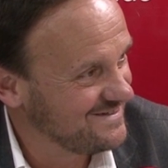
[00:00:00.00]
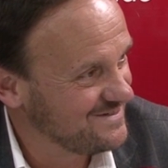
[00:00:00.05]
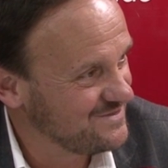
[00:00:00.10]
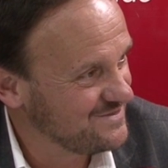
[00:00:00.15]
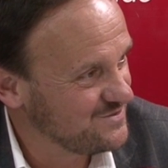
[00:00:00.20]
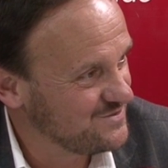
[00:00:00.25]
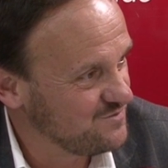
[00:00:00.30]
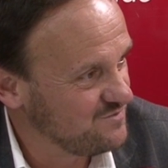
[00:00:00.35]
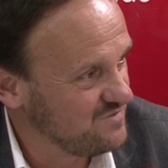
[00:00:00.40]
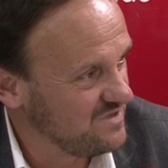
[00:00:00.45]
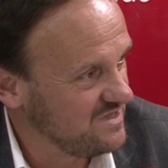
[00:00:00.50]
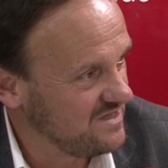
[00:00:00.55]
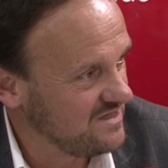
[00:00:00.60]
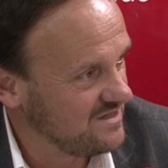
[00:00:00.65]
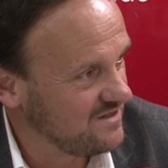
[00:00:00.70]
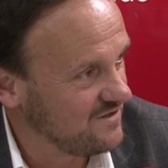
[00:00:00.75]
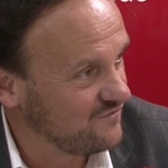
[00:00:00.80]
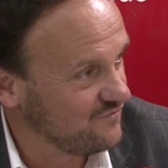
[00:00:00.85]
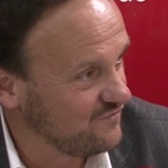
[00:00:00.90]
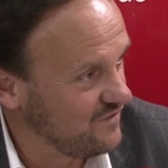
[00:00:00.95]
to
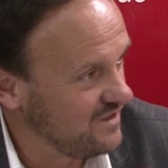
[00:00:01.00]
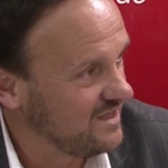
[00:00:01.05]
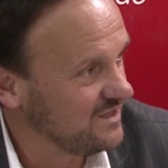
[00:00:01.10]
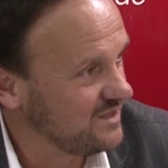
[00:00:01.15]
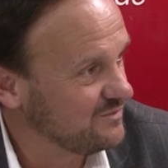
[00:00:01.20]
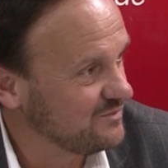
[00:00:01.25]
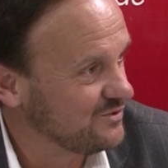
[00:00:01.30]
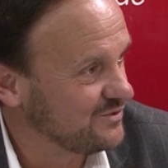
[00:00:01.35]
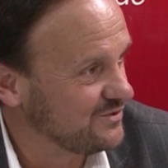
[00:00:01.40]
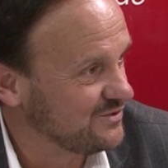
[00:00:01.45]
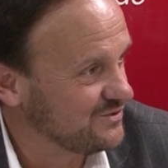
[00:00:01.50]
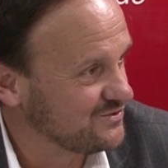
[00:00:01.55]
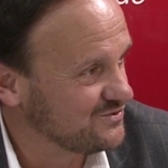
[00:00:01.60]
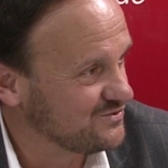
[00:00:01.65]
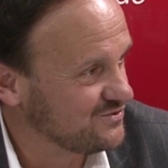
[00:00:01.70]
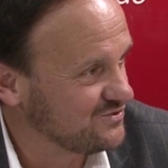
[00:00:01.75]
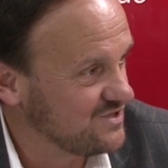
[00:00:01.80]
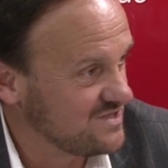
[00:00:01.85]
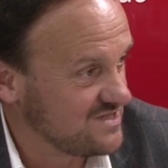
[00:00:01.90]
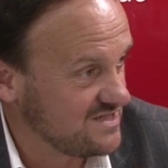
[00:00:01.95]
be available
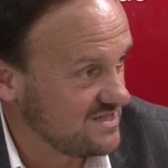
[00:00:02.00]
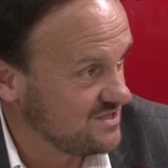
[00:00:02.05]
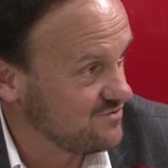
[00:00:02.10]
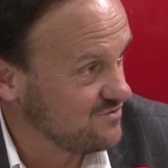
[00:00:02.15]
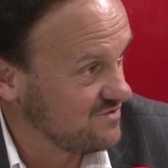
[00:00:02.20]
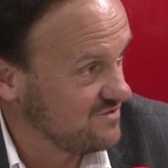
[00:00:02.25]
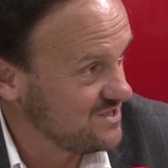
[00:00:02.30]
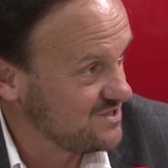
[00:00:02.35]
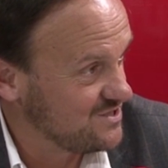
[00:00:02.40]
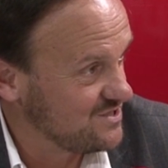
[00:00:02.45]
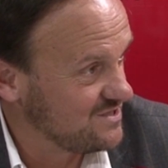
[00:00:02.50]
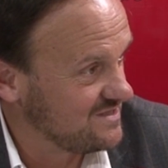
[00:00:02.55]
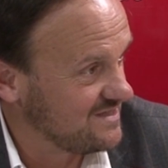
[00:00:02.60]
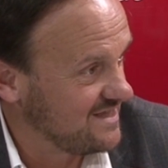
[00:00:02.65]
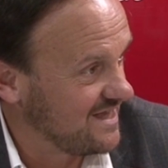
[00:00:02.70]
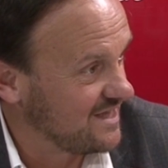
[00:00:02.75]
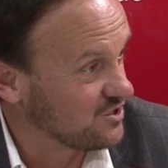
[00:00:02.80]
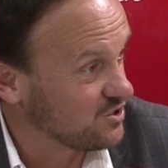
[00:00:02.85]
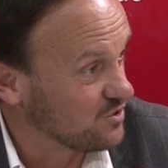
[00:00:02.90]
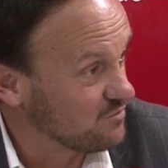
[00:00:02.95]
to the
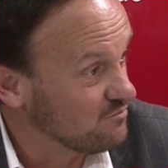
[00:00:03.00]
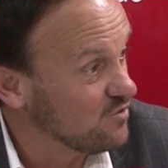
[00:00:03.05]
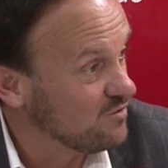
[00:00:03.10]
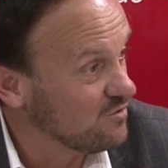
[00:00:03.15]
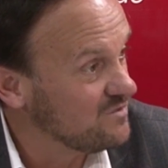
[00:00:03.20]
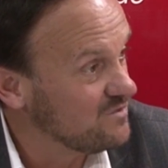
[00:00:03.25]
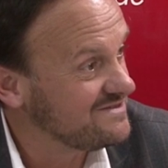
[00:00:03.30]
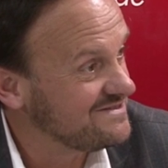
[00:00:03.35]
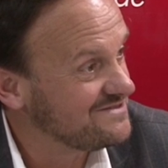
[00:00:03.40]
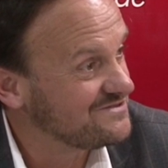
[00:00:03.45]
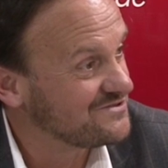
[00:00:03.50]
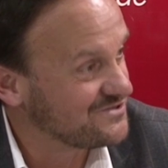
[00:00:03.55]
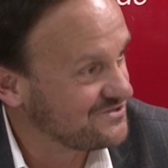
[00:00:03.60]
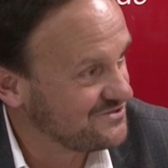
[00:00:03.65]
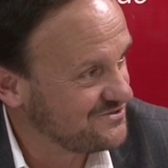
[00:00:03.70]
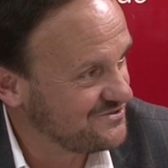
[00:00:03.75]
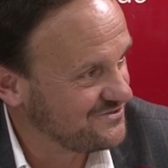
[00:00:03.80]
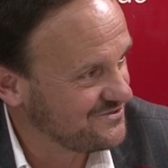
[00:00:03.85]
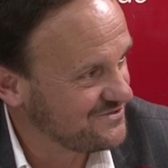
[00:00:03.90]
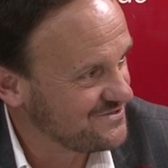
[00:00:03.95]
situation at the moment it
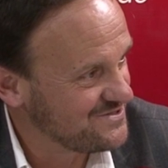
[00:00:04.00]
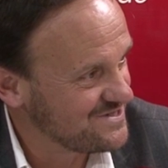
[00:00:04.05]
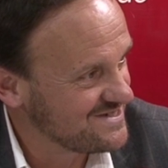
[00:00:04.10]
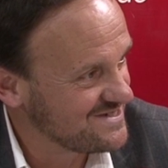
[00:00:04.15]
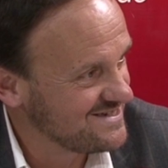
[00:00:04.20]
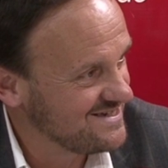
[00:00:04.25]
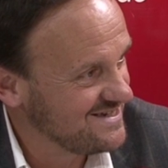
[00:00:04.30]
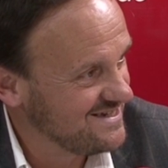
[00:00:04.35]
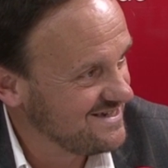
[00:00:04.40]
occurs,